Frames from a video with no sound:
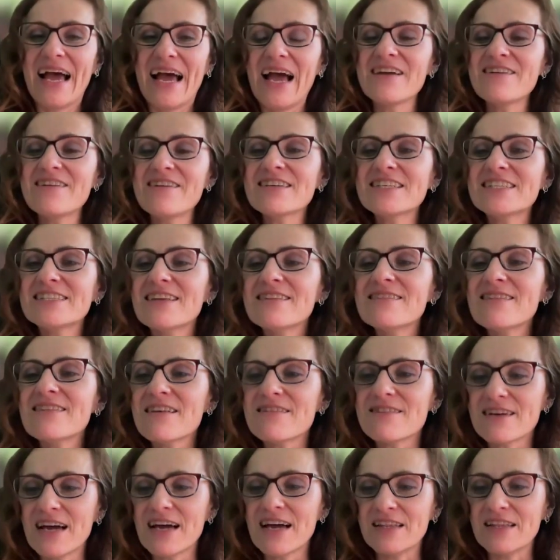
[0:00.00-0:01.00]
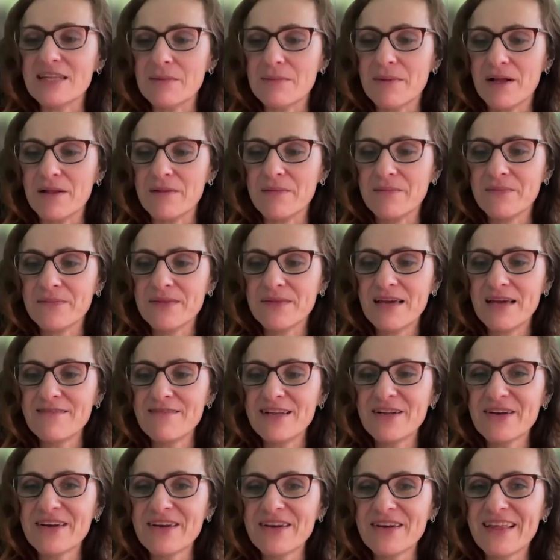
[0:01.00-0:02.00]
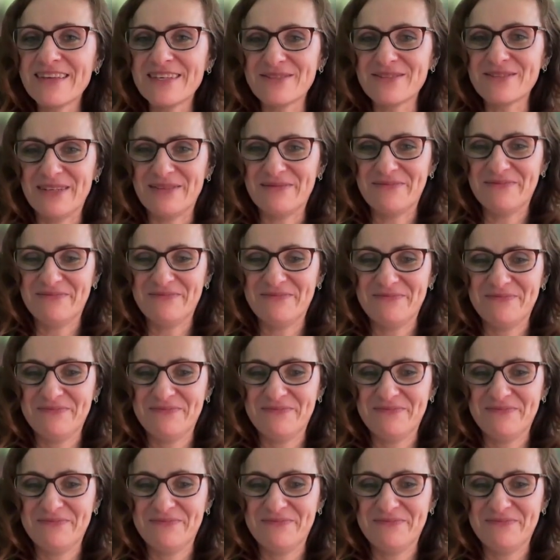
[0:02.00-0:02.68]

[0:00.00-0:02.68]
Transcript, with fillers: Here's another animal. Have a look at this one.